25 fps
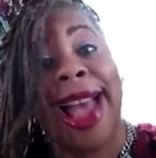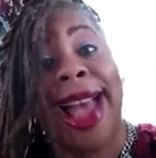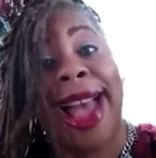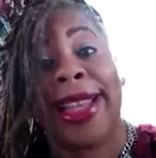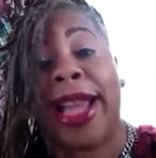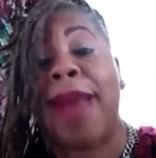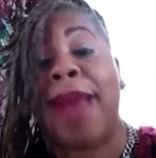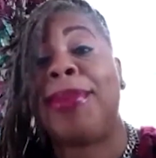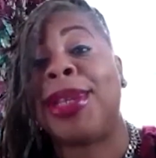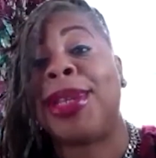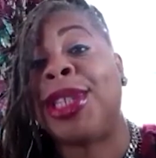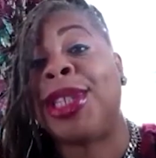I'm
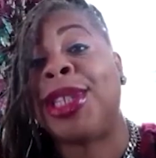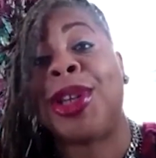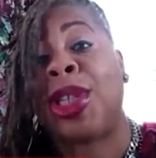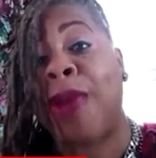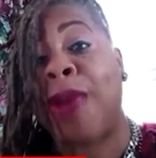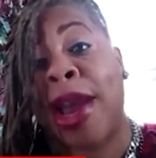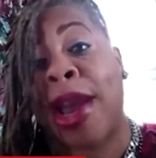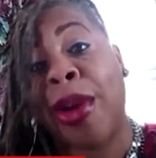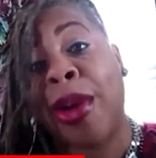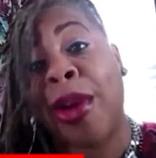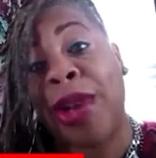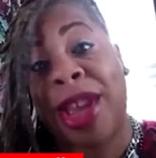just here so I
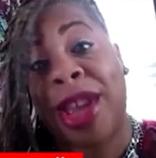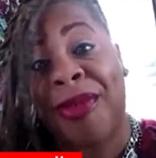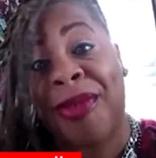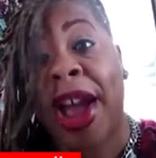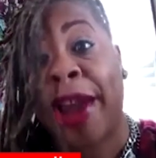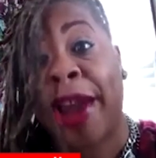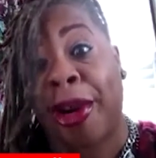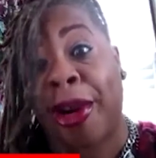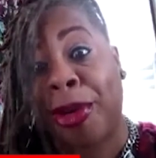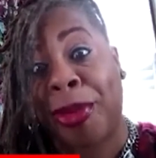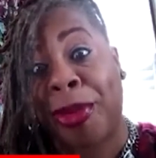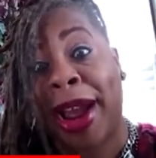don't get
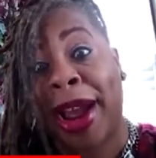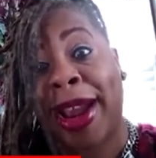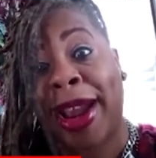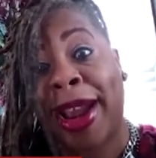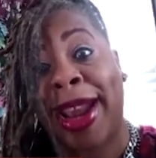fired, right?